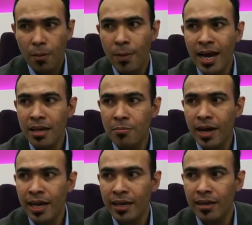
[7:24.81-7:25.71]
My
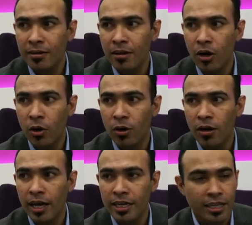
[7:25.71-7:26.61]

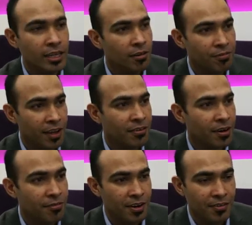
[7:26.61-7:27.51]
eternal
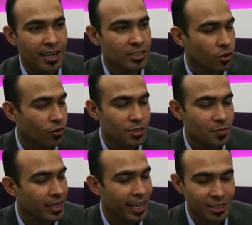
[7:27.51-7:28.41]
favorite has always
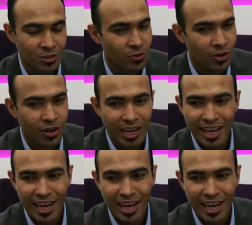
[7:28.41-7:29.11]
been Gears of War,